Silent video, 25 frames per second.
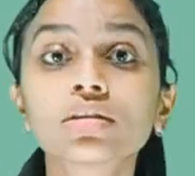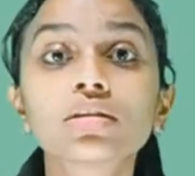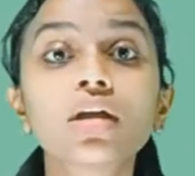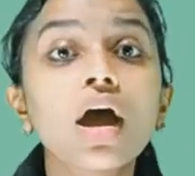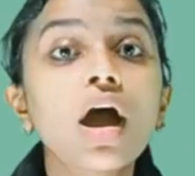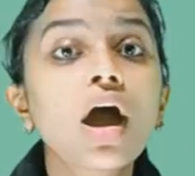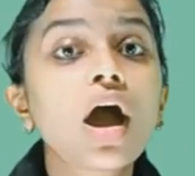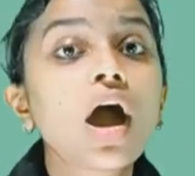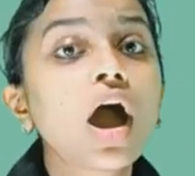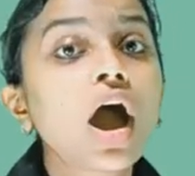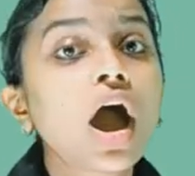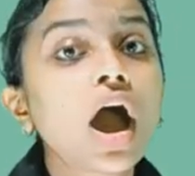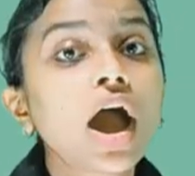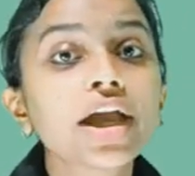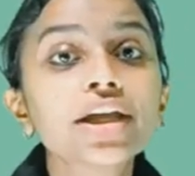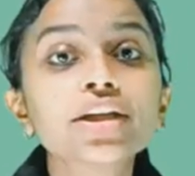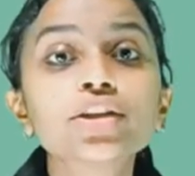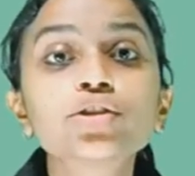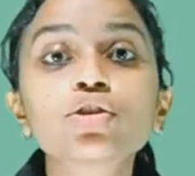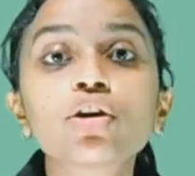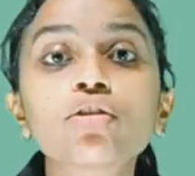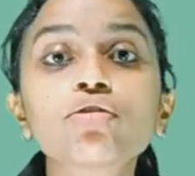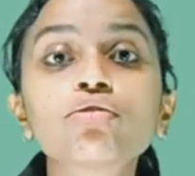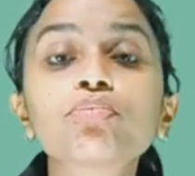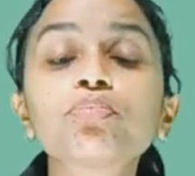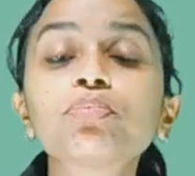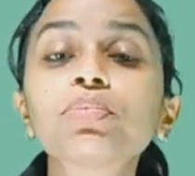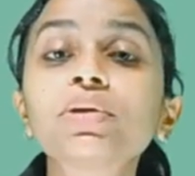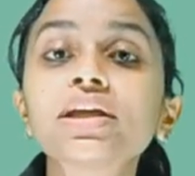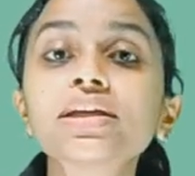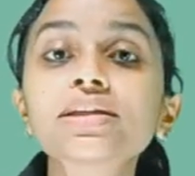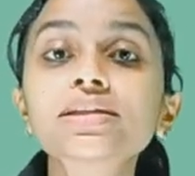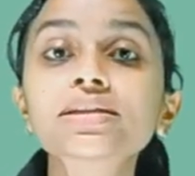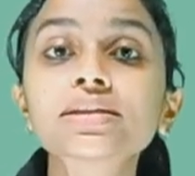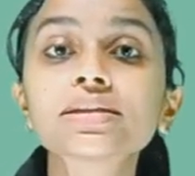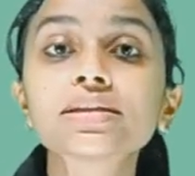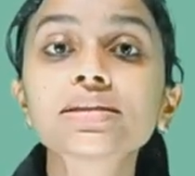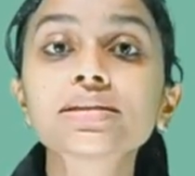the height of
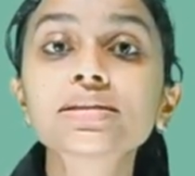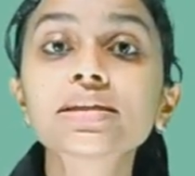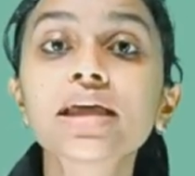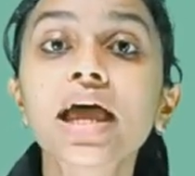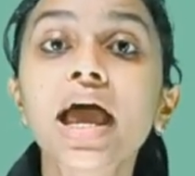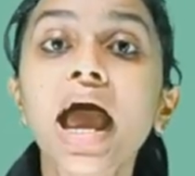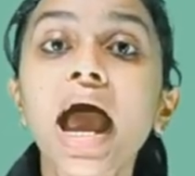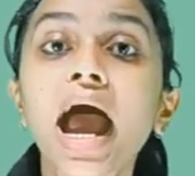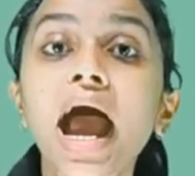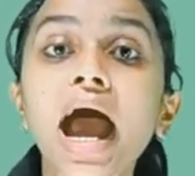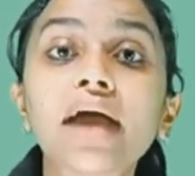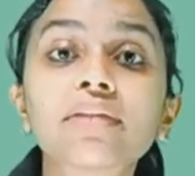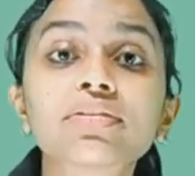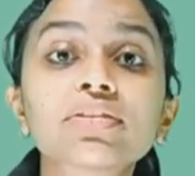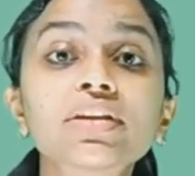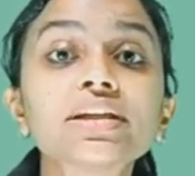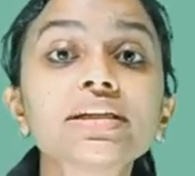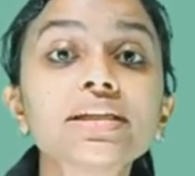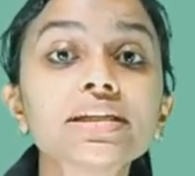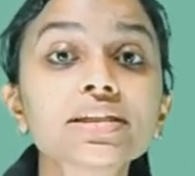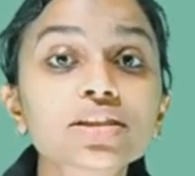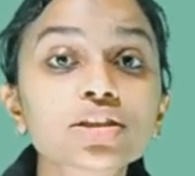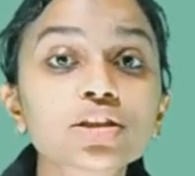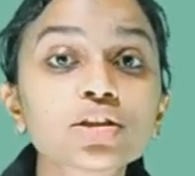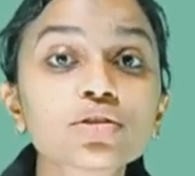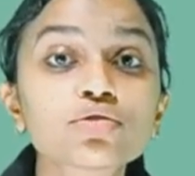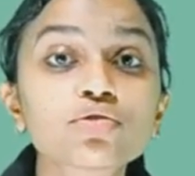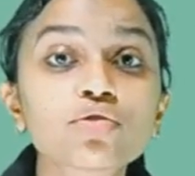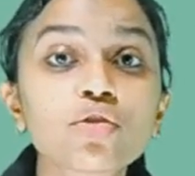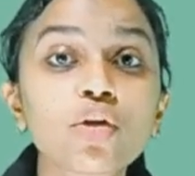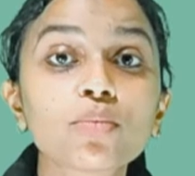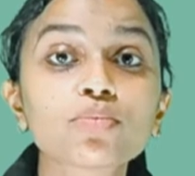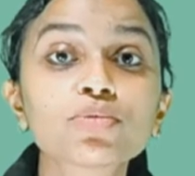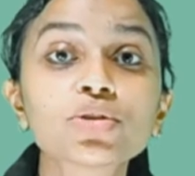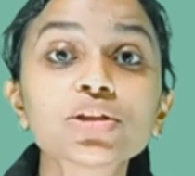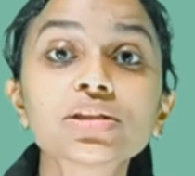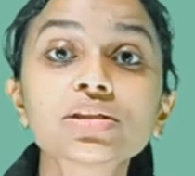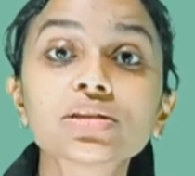places and the distance
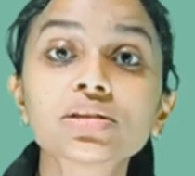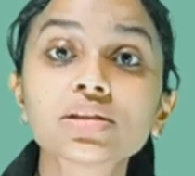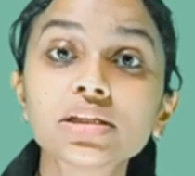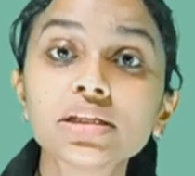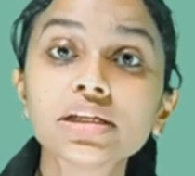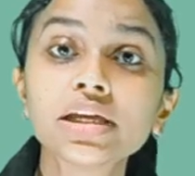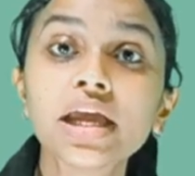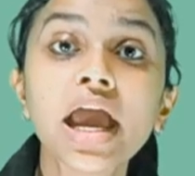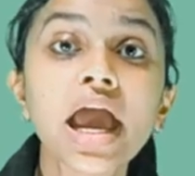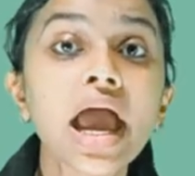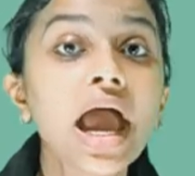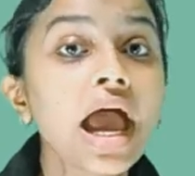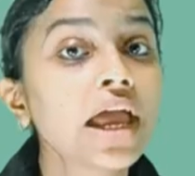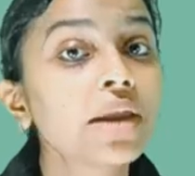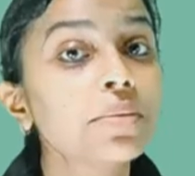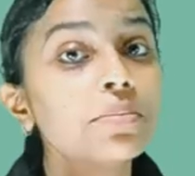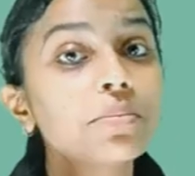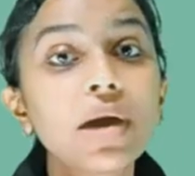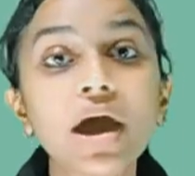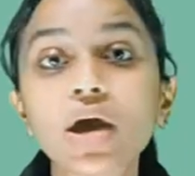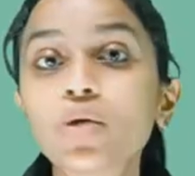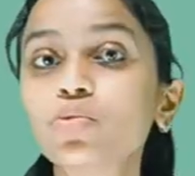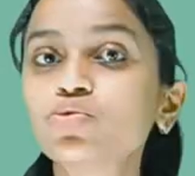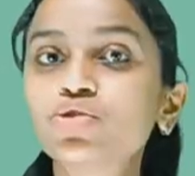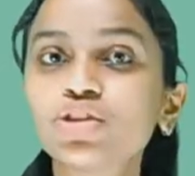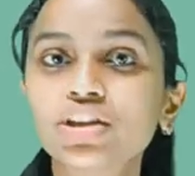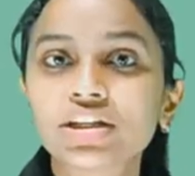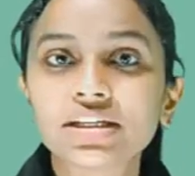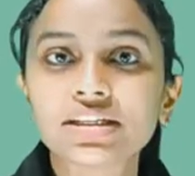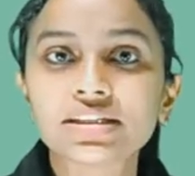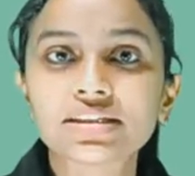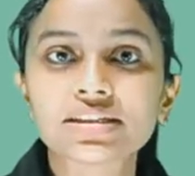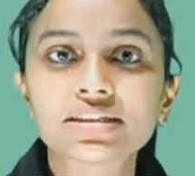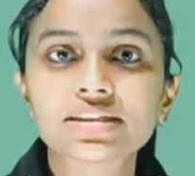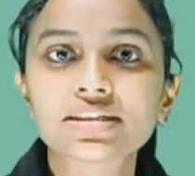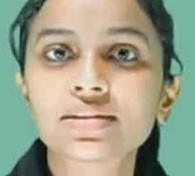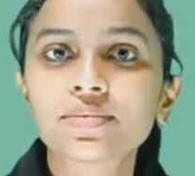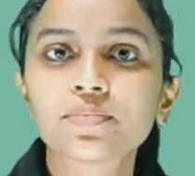from the sea and
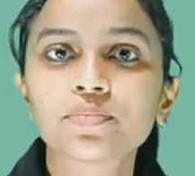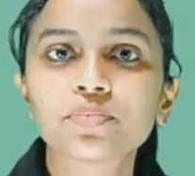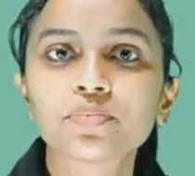mountains.